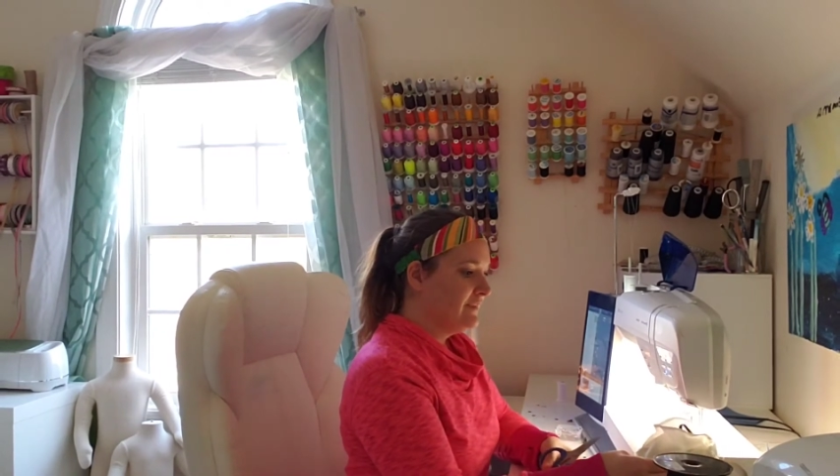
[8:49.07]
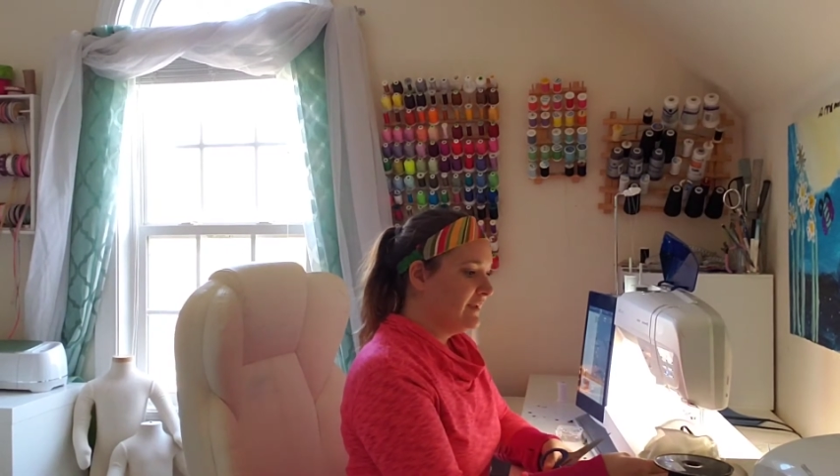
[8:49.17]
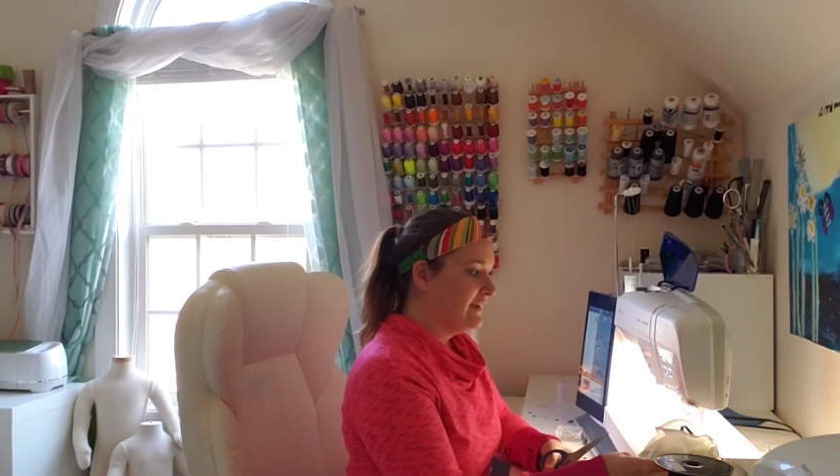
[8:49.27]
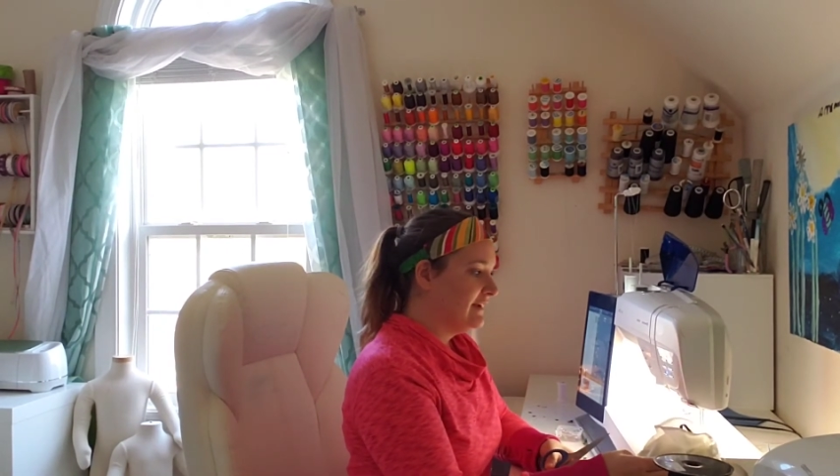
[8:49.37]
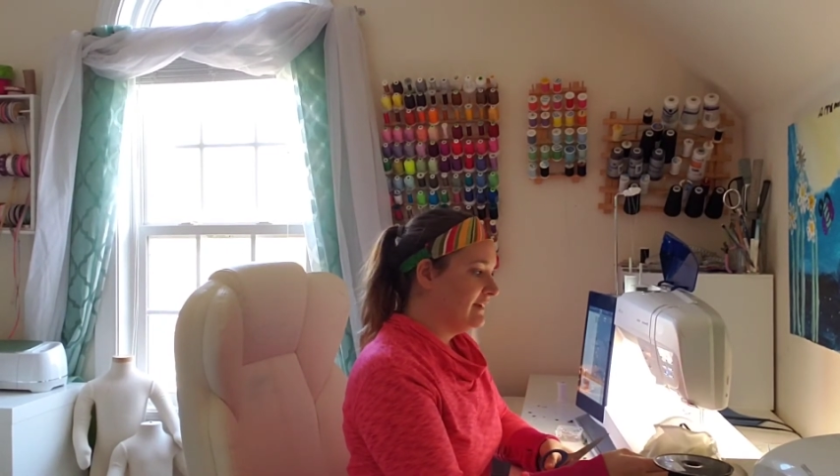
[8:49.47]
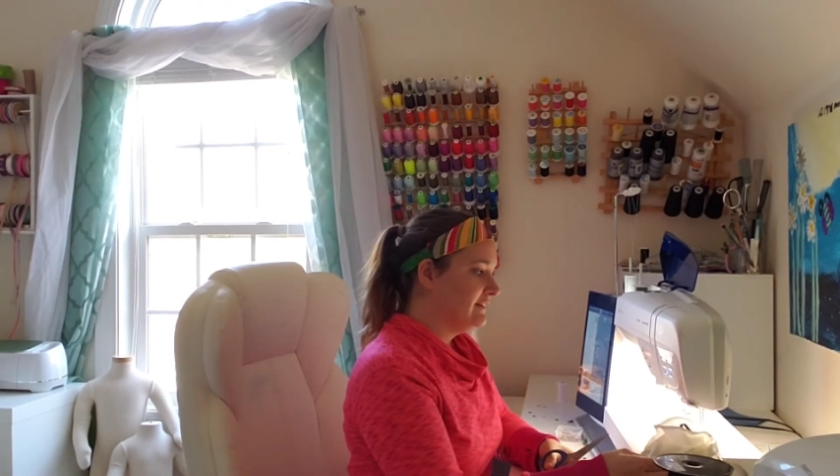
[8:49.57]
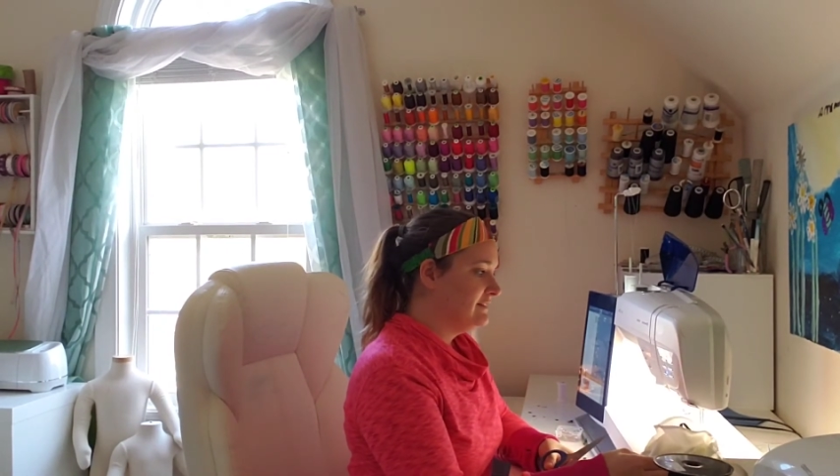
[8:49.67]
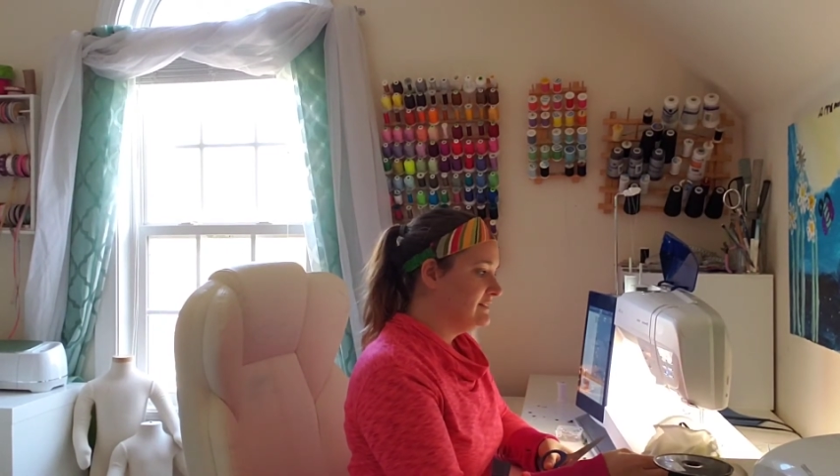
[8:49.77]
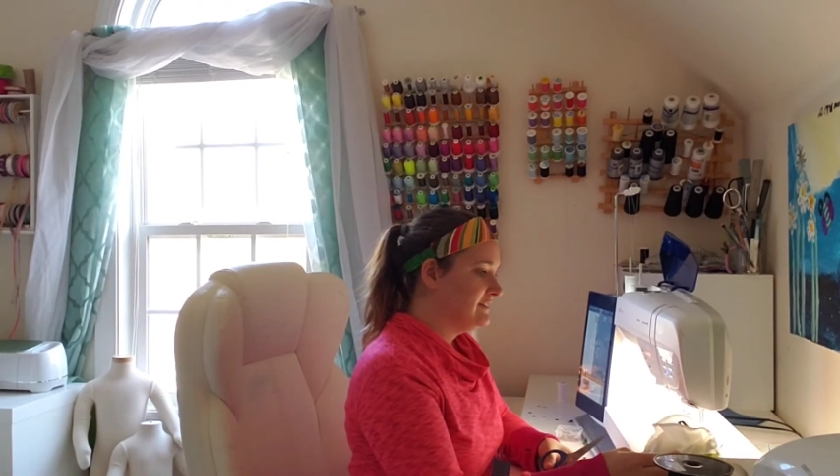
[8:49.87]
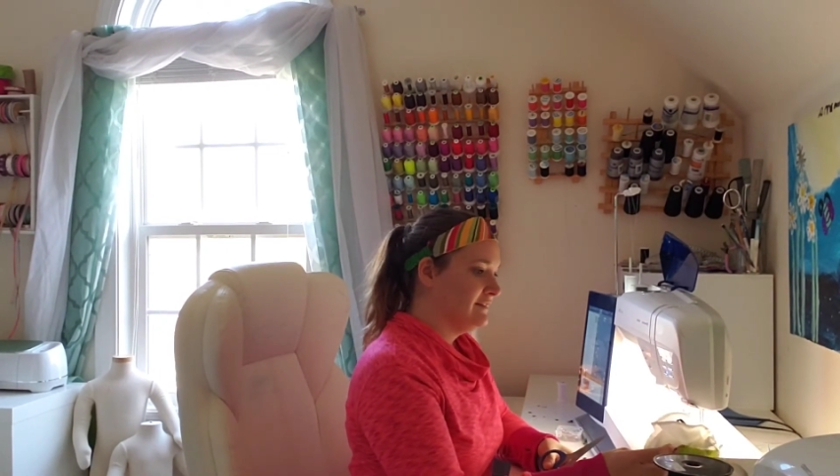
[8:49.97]

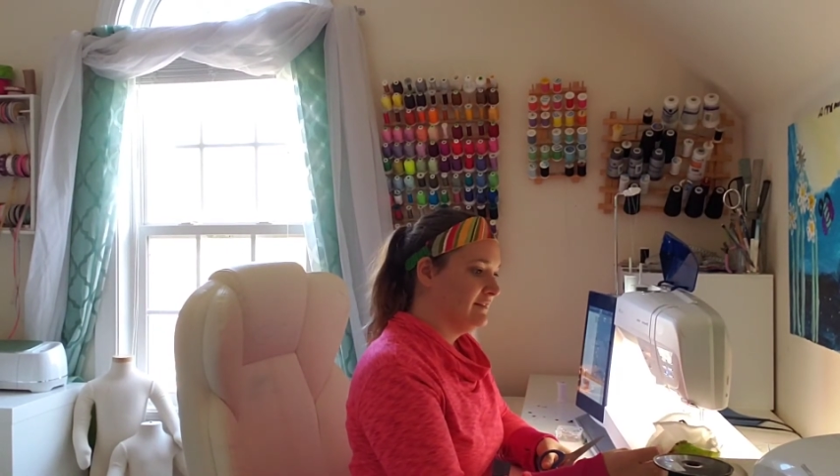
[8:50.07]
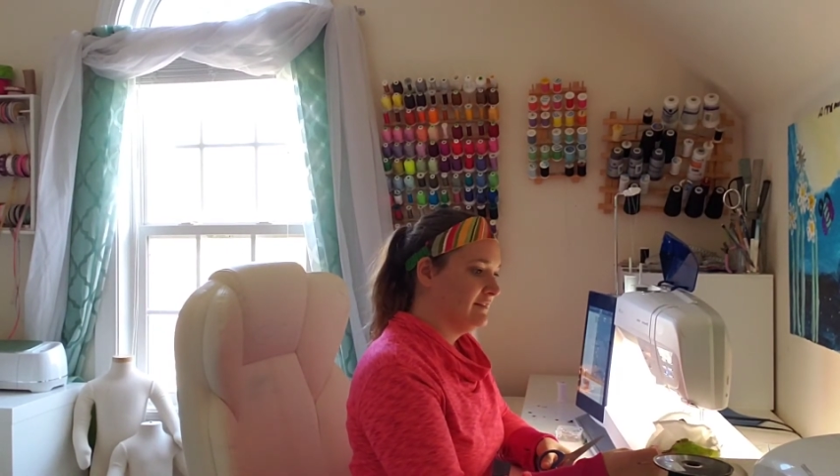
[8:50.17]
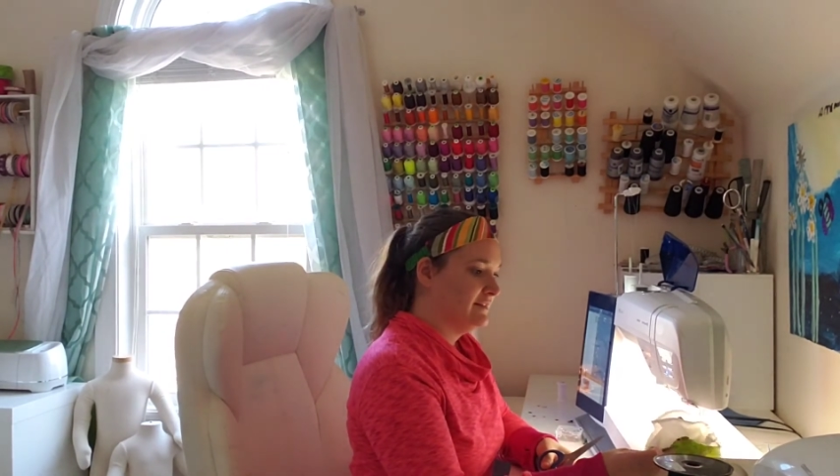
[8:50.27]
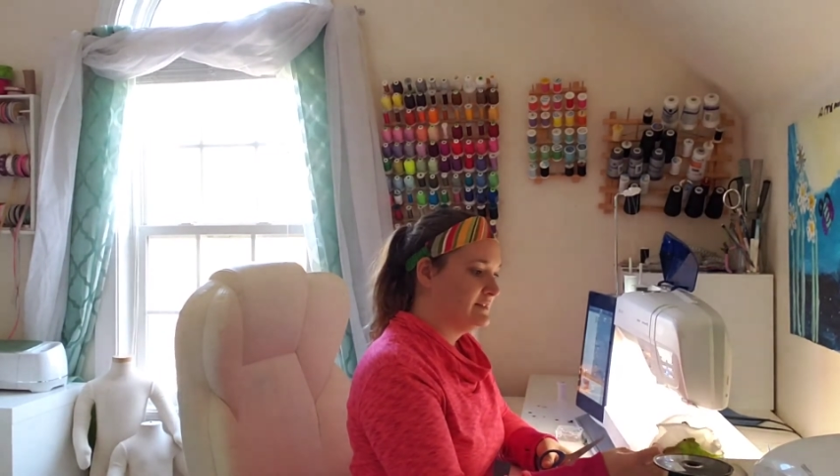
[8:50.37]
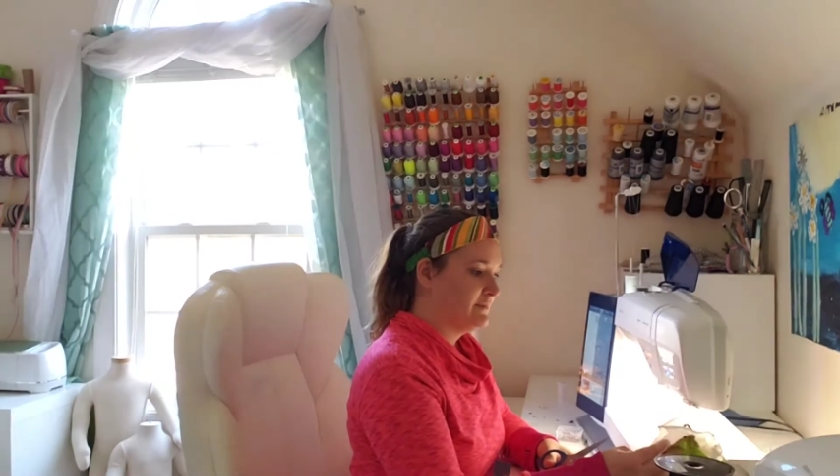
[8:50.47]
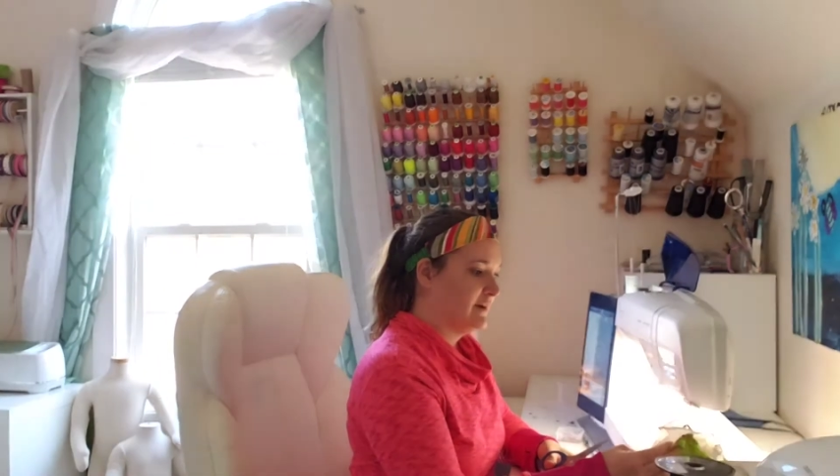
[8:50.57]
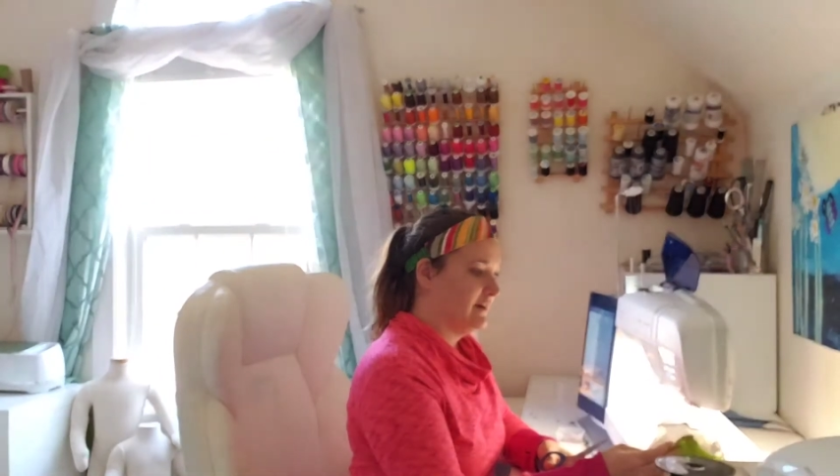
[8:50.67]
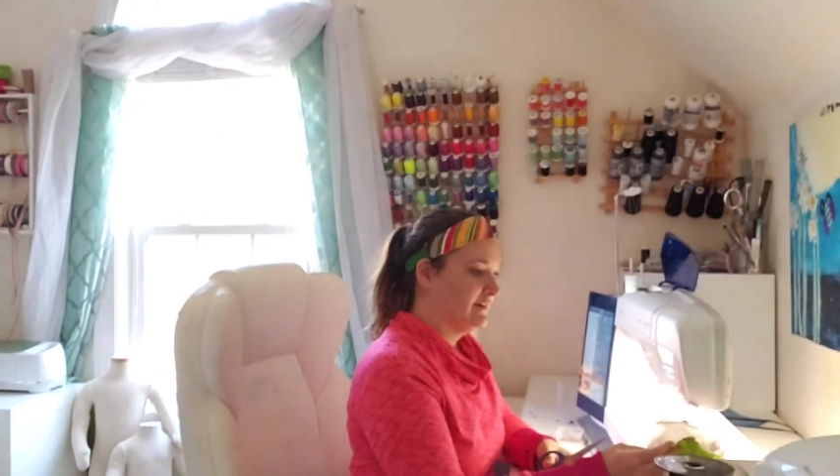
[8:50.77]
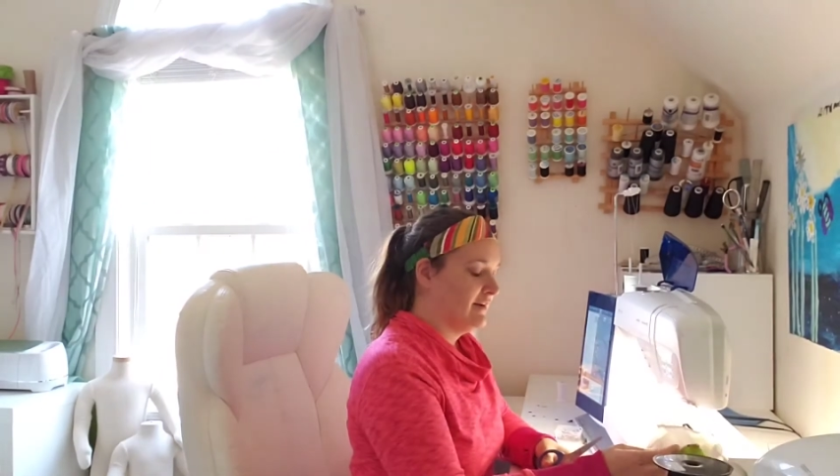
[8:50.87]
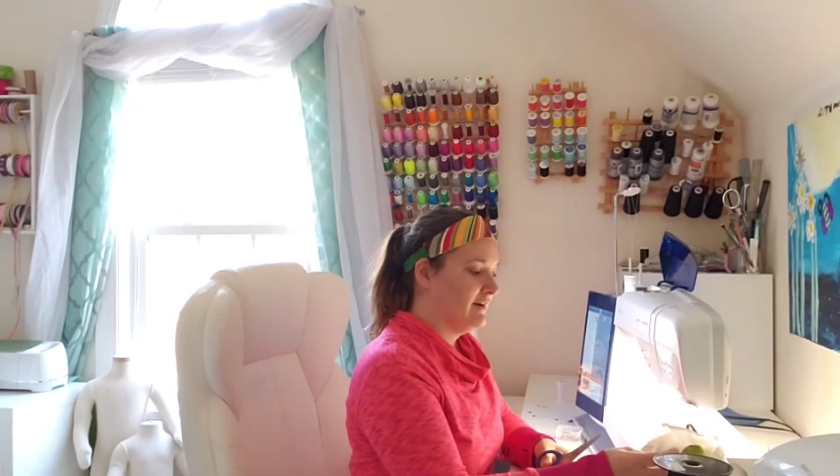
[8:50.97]
And this part,